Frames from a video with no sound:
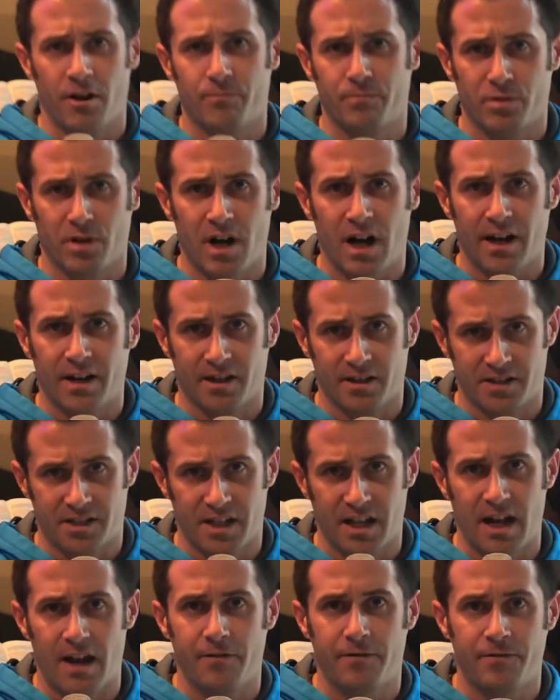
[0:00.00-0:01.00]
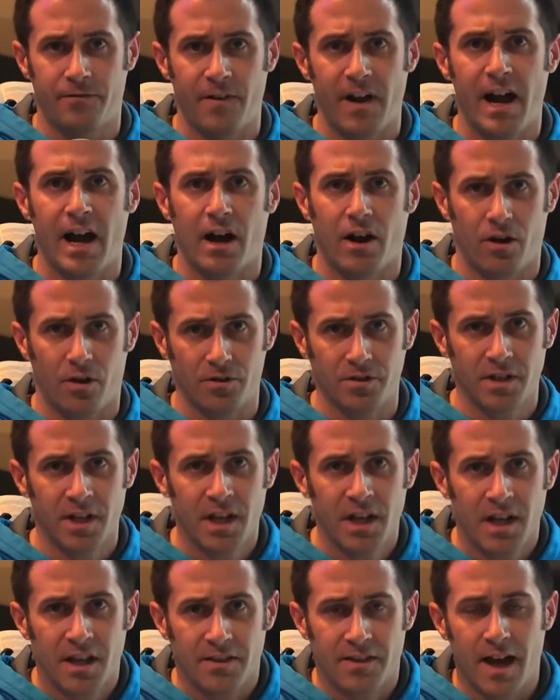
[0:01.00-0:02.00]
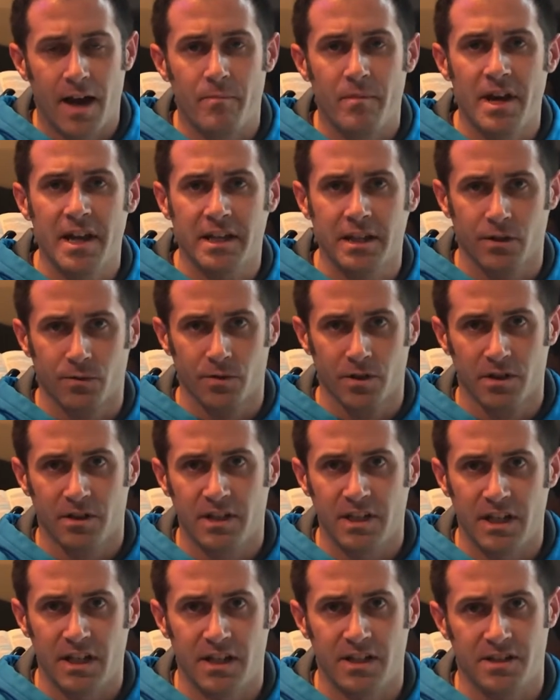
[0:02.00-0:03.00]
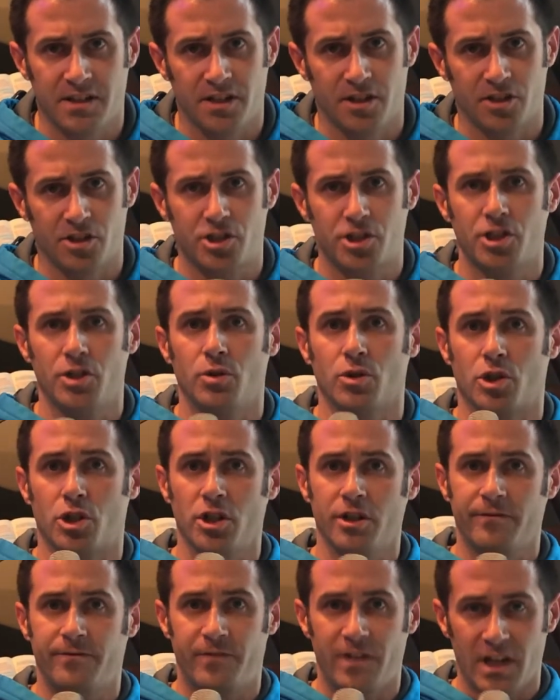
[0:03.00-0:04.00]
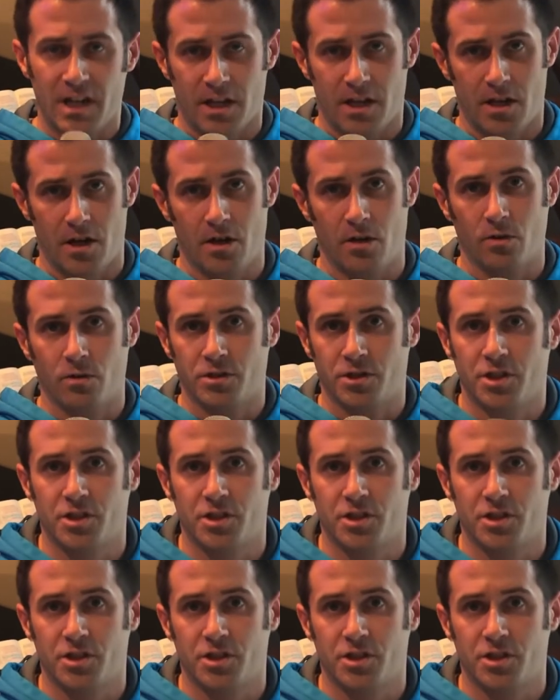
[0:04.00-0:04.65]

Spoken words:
of products that I've found that make it really easy to shoot good video